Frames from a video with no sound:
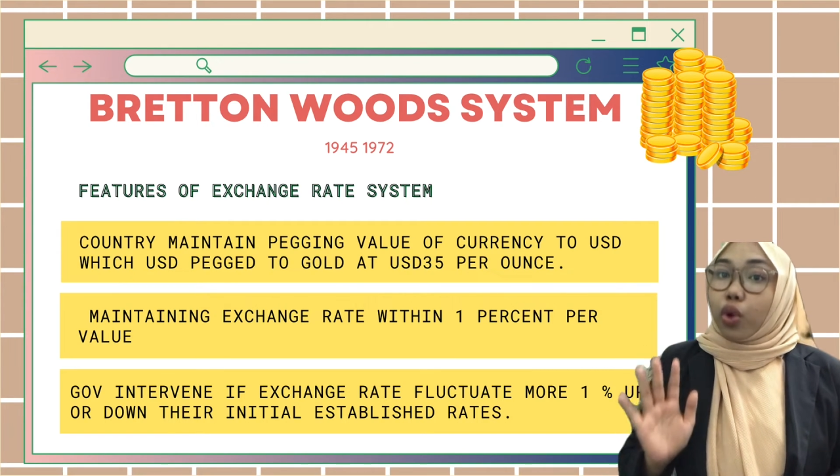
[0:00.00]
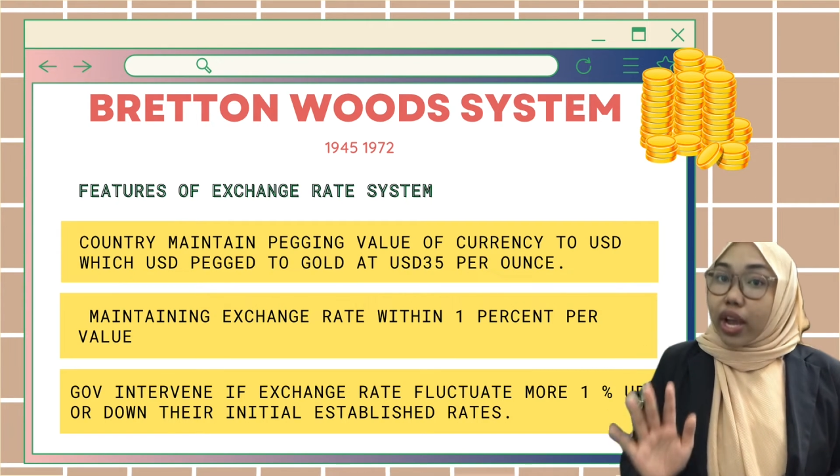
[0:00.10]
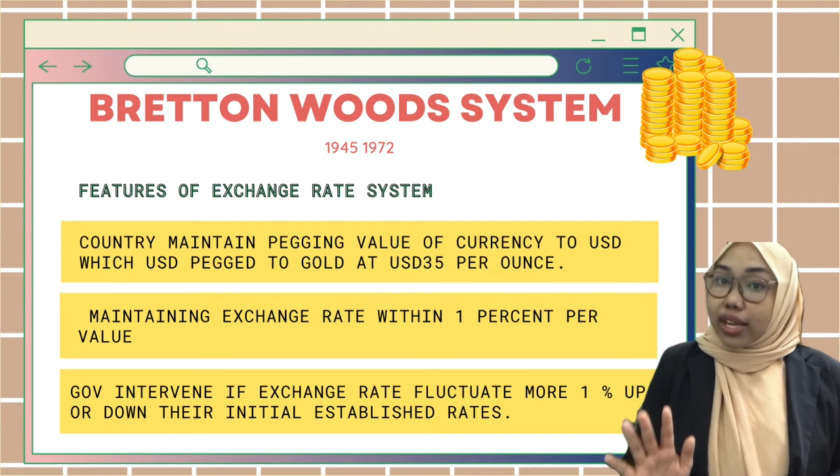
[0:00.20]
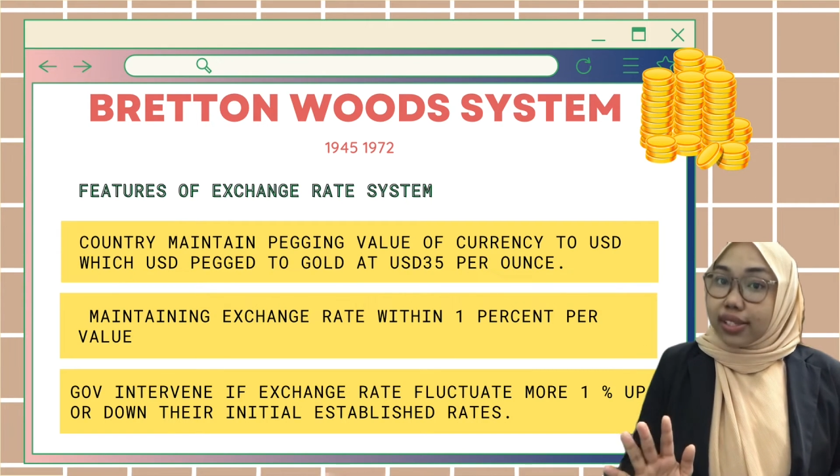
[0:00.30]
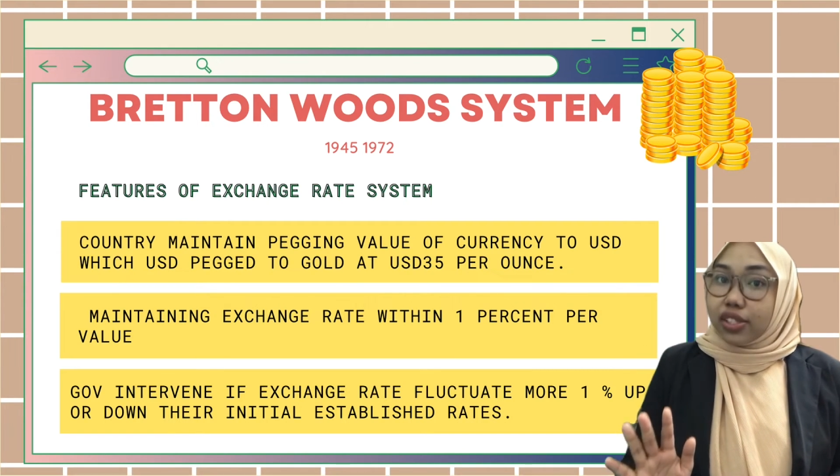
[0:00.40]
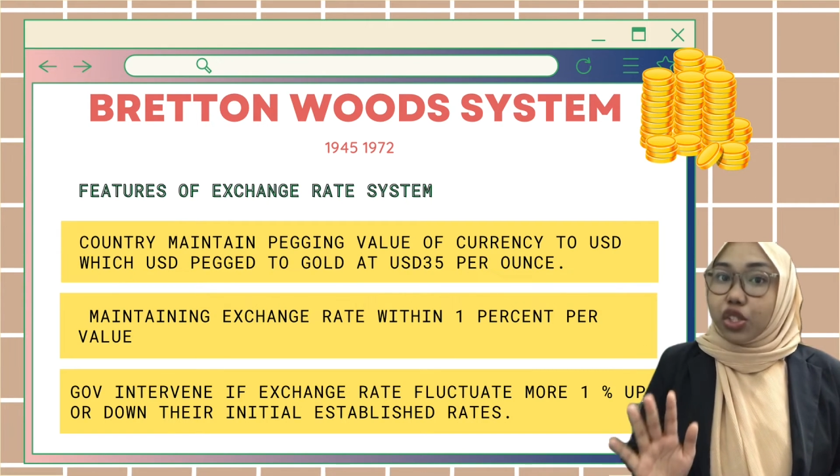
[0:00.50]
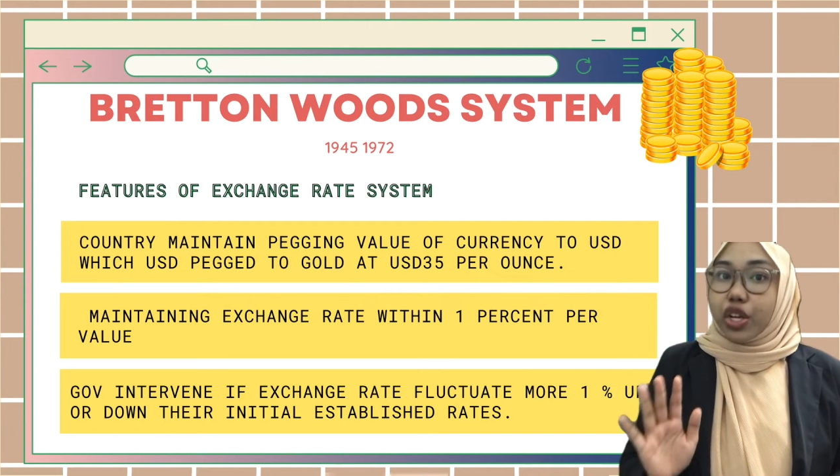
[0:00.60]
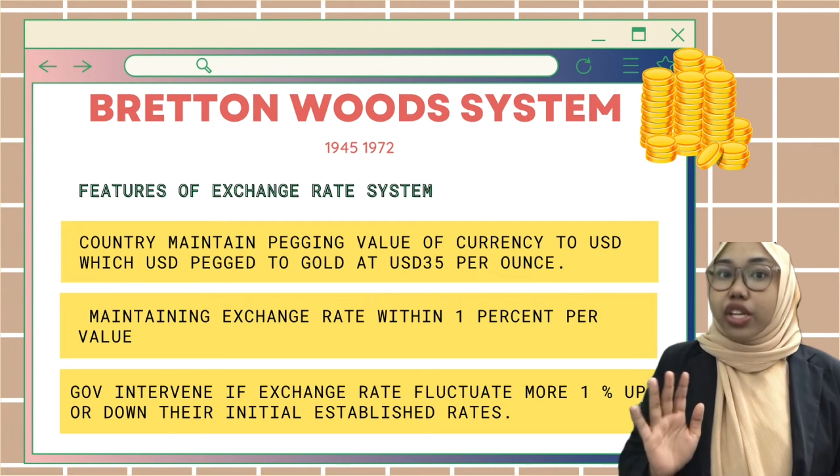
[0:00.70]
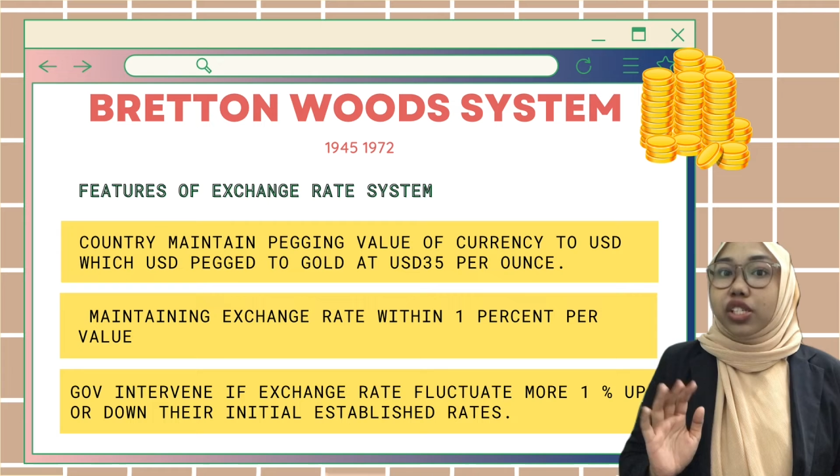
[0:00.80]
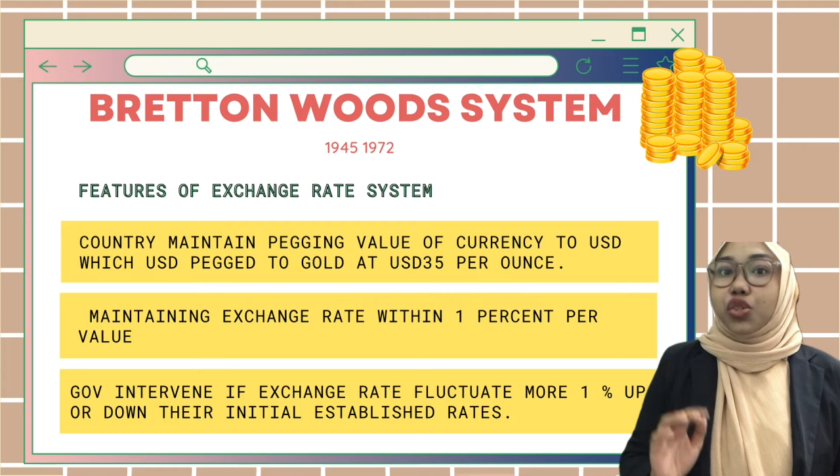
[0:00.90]

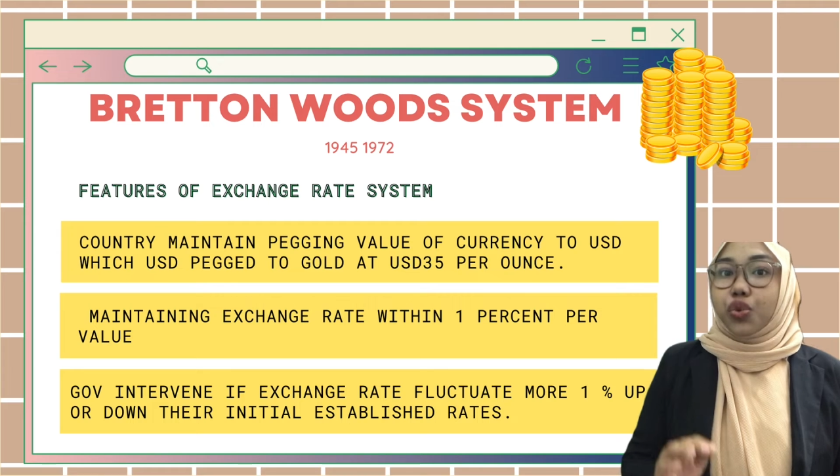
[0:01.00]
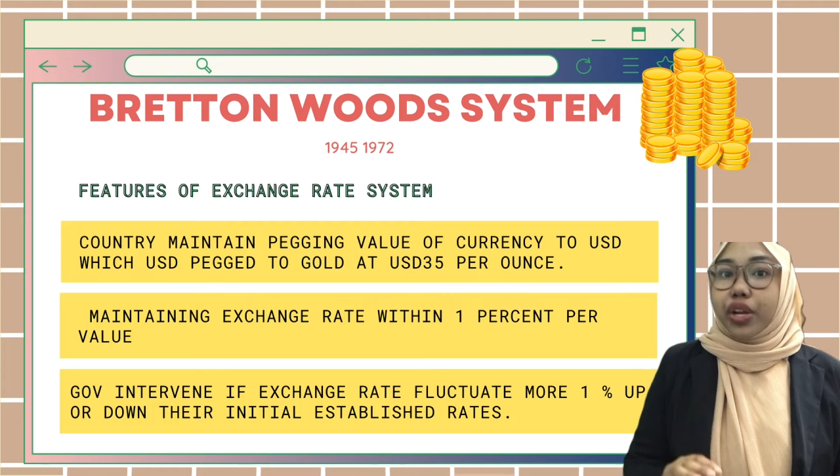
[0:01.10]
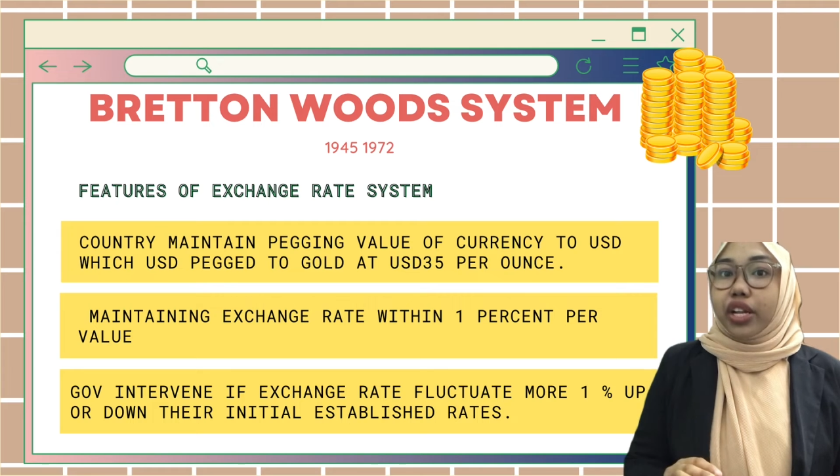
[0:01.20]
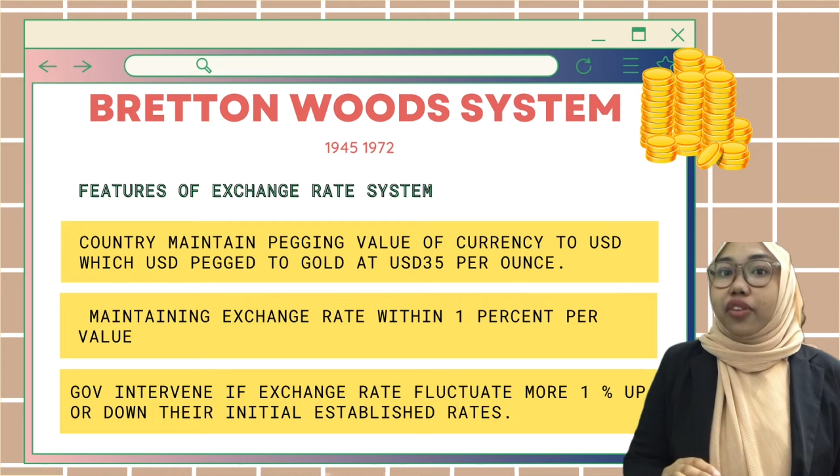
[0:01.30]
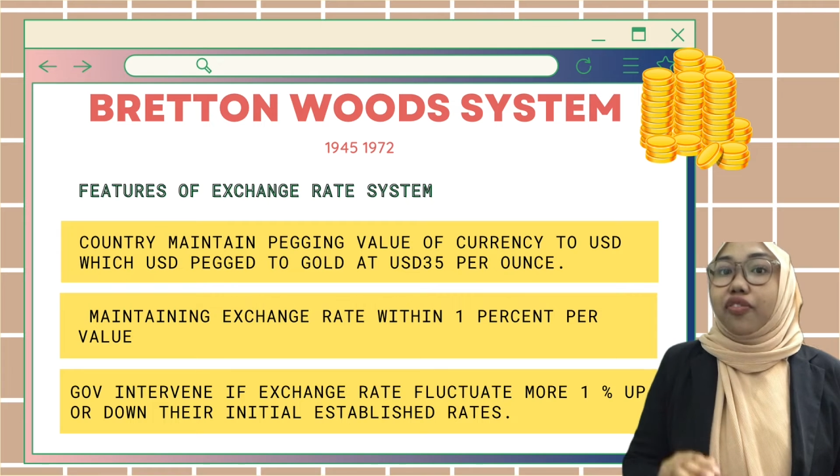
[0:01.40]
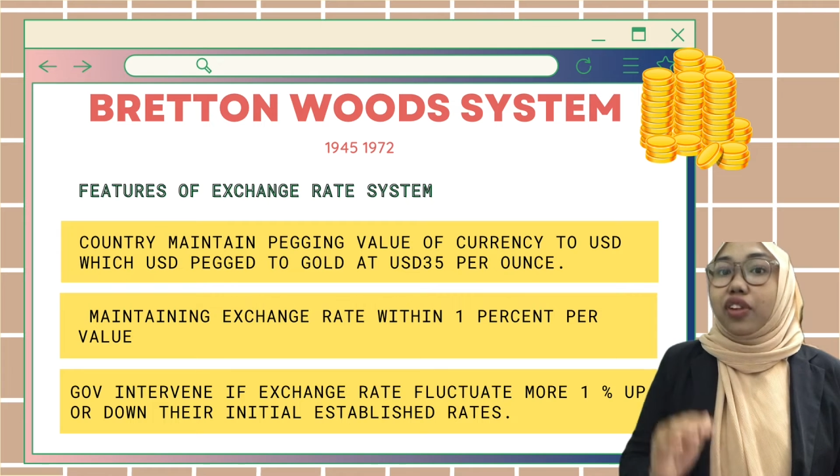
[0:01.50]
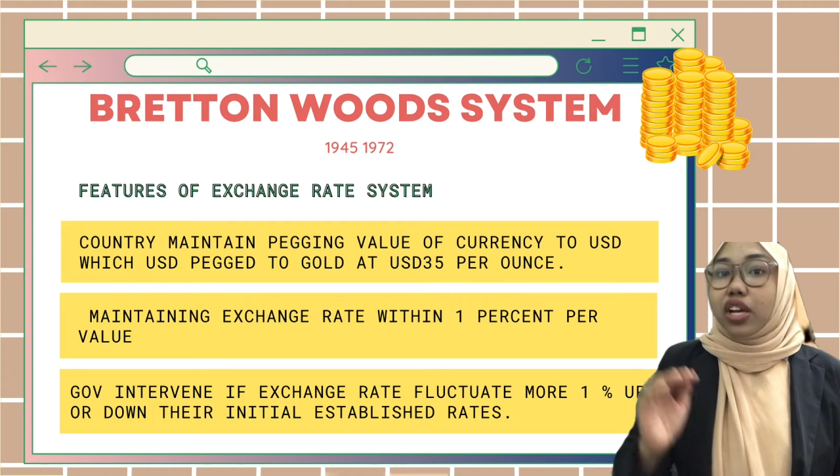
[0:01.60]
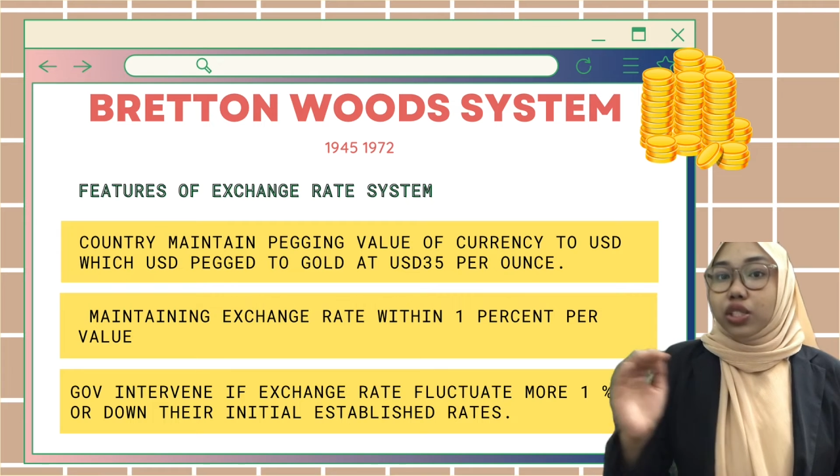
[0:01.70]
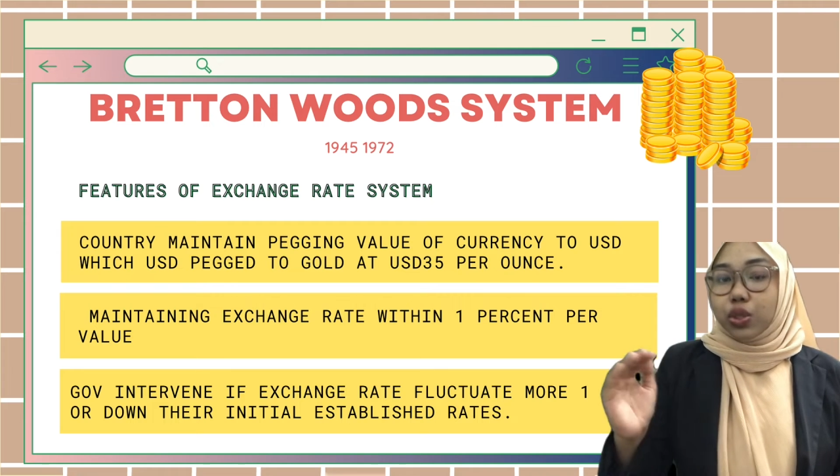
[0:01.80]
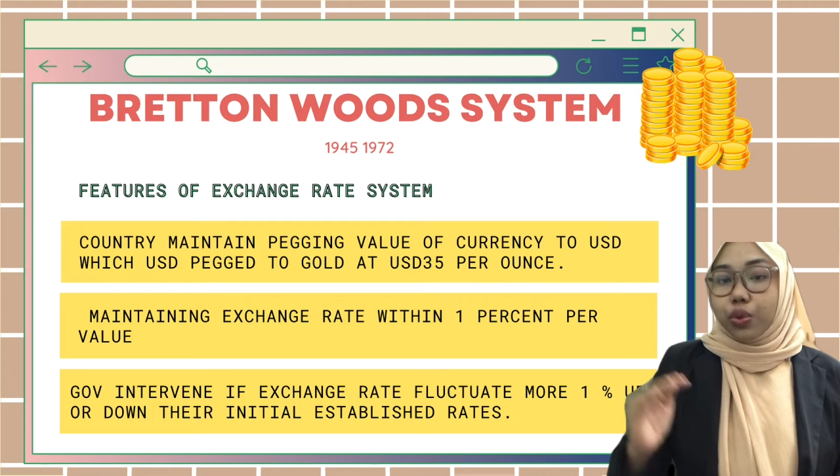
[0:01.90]
exchange rate
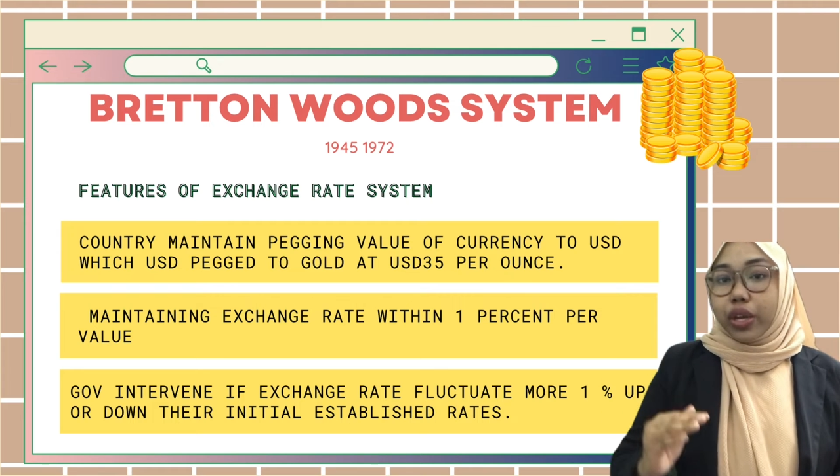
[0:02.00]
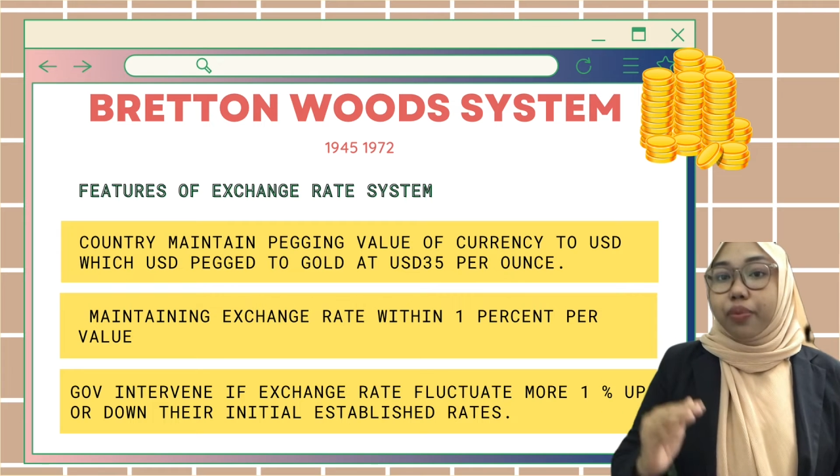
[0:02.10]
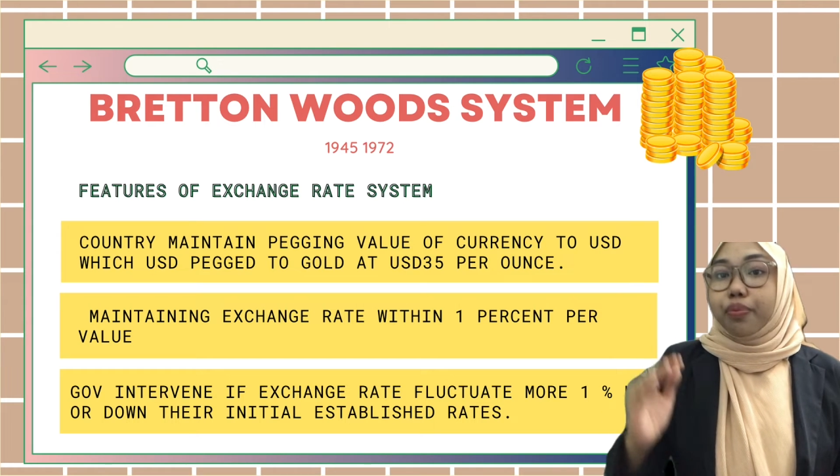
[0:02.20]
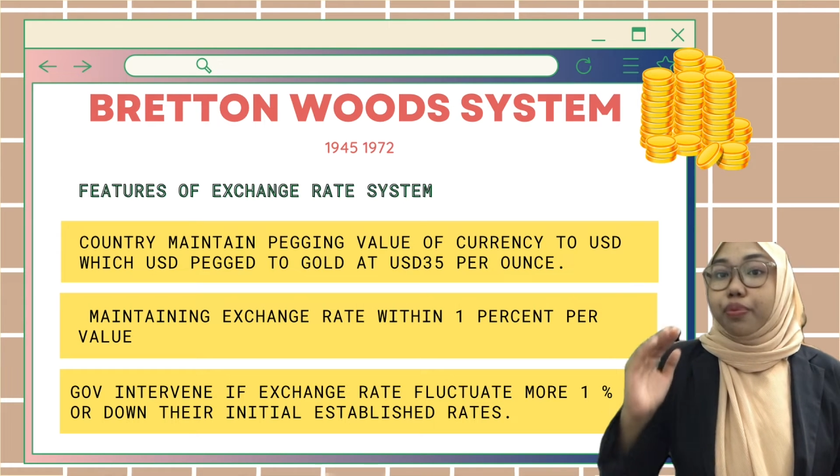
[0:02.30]
fluctuate